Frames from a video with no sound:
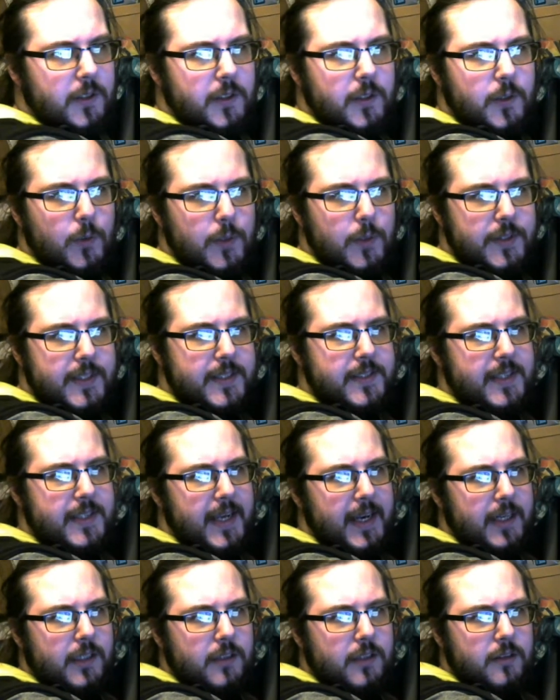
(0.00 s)
with the
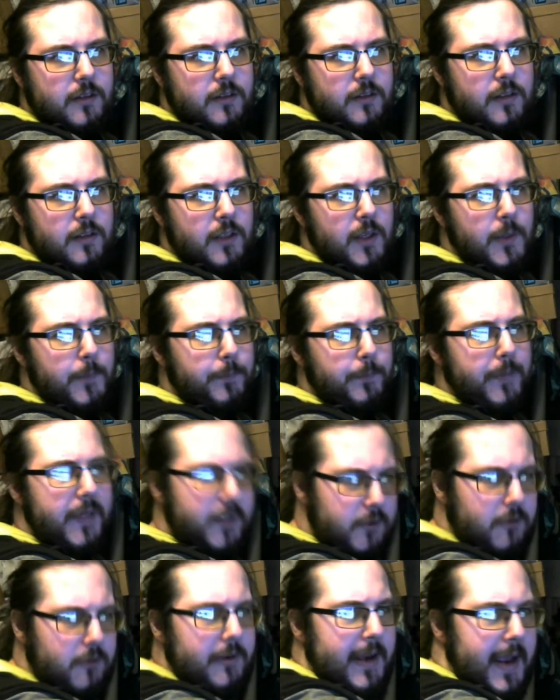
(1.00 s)
sack, by
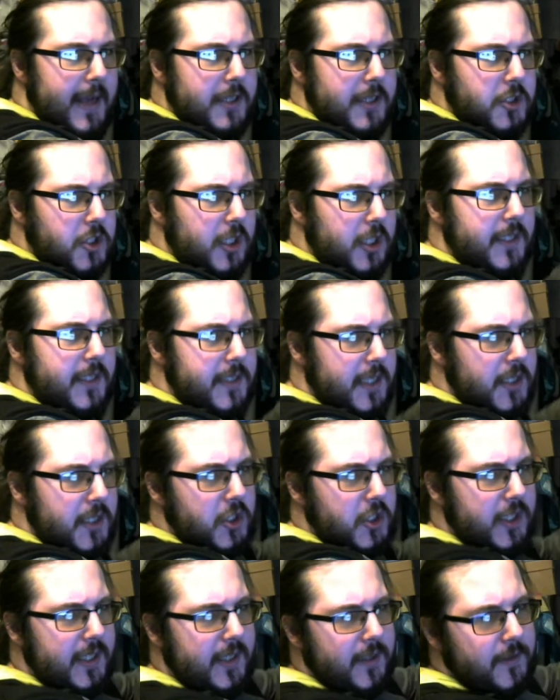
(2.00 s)
not actually
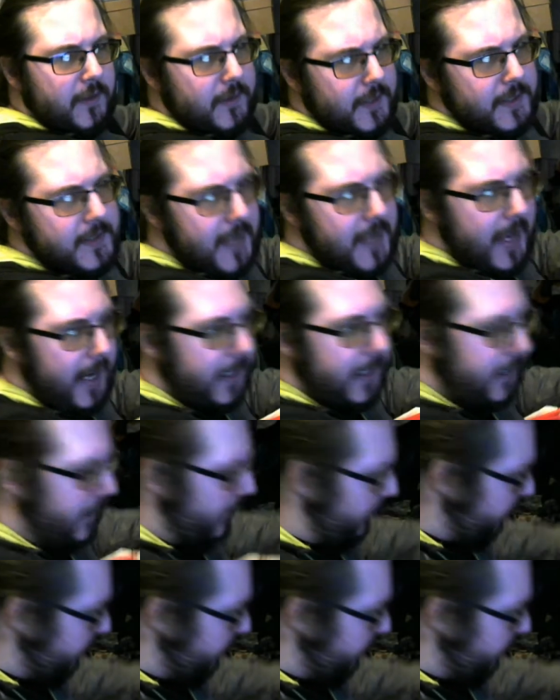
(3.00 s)
touching the sack.